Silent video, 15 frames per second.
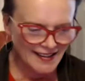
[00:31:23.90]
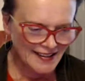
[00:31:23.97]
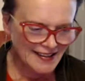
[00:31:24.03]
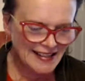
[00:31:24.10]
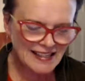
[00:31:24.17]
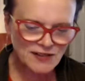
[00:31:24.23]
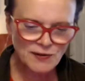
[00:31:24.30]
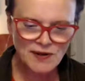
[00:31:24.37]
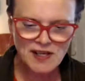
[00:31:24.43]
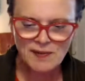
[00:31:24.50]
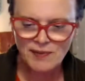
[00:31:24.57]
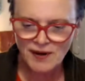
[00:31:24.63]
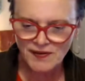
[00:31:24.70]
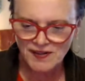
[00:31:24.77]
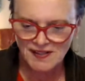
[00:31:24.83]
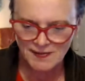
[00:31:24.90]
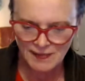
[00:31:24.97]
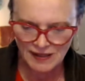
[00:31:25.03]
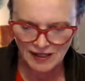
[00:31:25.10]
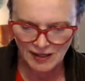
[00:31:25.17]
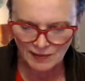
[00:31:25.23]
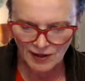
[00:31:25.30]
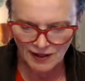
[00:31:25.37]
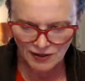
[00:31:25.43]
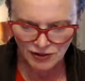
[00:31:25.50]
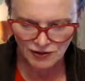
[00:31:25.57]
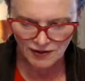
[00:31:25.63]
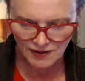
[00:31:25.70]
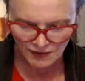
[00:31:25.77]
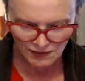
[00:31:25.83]
That's why they brought this Monday
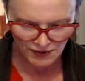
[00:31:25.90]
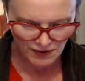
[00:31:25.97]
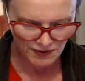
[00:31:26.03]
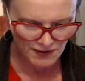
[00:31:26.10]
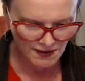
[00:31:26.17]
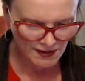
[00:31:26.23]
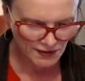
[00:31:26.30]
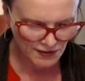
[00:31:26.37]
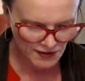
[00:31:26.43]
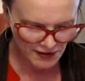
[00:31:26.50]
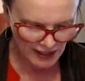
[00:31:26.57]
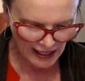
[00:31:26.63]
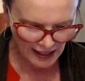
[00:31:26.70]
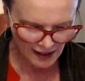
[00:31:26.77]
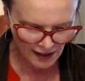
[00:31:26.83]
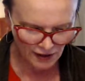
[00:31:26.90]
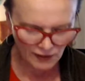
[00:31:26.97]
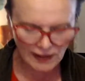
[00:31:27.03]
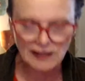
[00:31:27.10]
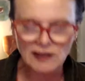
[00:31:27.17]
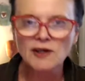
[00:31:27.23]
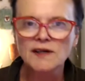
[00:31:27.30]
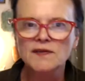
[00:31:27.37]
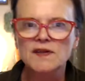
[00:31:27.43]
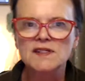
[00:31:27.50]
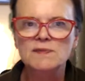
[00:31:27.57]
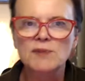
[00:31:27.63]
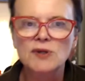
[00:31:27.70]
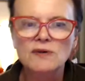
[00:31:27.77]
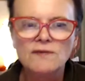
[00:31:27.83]
mantra through. So thank you. And look at this
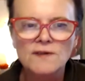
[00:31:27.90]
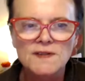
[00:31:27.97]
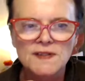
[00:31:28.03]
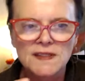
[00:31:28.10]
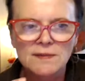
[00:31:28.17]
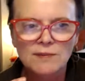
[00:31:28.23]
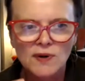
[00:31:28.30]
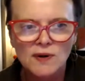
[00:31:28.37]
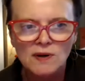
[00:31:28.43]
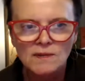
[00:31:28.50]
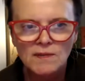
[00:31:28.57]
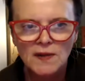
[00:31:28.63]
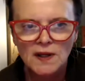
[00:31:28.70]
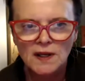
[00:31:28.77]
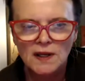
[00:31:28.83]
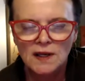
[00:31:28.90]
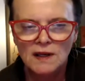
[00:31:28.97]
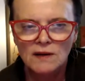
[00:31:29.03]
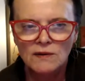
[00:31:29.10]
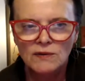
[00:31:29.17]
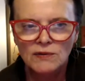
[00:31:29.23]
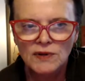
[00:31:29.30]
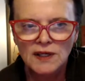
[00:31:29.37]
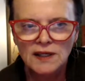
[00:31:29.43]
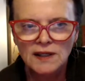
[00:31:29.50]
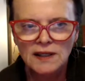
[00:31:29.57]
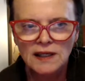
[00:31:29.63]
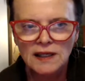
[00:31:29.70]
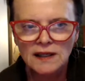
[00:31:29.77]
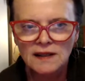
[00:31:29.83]
beautiful symbol.
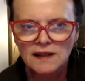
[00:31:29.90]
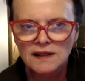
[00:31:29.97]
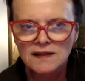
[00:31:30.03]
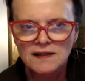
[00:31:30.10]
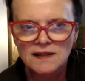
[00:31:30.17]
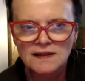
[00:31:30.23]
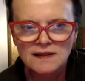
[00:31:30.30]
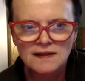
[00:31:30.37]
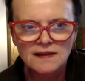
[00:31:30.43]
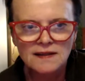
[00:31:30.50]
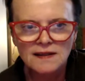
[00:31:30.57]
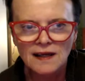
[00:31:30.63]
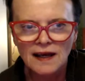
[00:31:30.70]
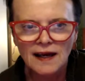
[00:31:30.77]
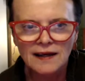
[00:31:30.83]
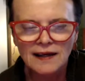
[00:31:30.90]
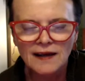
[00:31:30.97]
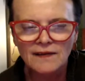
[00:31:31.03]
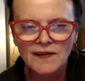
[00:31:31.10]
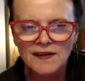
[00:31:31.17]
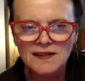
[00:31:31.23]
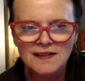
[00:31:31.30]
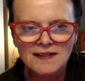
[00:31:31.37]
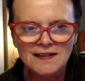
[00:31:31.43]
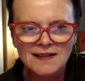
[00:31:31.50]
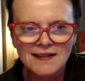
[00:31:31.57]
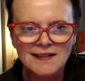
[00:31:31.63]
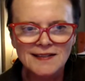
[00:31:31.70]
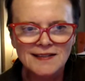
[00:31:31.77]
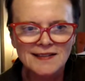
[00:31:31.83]
Really, this is again, this
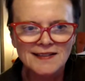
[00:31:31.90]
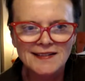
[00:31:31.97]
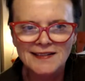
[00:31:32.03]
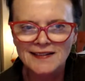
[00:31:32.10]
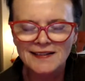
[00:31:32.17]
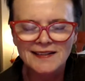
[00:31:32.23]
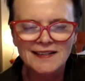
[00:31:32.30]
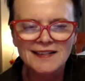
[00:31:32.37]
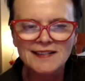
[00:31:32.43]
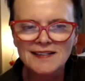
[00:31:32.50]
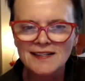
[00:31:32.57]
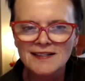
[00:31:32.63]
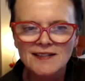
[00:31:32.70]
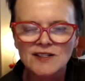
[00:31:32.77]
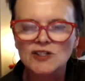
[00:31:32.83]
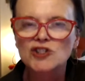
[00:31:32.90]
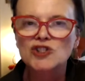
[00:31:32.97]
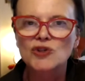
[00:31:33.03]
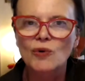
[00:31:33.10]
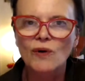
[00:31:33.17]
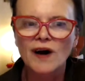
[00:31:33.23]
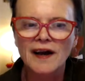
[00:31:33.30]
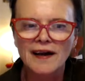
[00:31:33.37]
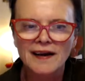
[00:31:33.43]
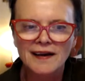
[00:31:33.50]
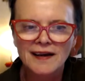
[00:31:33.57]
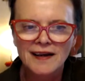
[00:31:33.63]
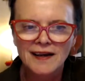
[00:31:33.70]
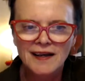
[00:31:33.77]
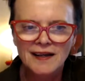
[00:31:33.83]
is the joy.
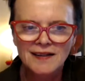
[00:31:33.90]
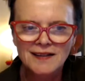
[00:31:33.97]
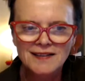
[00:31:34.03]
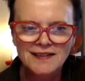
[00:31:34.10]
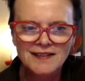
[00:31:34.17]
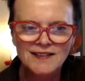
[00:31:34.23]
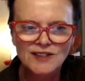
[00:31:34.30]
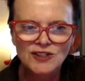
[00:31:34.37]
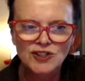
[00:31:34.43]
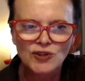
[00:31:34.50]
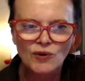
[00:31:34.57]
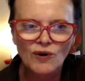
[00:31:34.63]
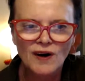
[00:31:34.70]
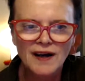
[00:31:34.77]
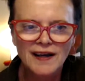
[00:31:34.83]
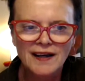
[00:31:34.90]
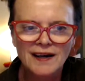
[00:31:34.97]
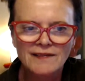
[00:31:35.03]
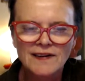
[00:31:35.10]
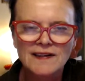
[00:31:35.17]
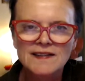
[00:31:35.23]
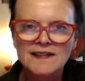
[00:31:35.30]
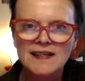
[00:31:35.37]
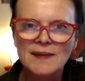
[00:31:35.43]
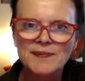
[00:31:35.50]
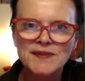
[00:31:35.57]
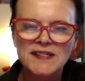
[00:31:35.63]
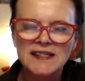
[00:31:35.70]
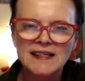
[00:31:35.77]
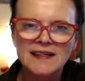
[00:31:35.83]
This is the joy of
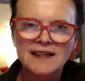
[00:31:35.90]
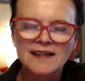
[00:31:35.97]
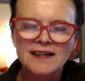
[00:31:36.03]
accepting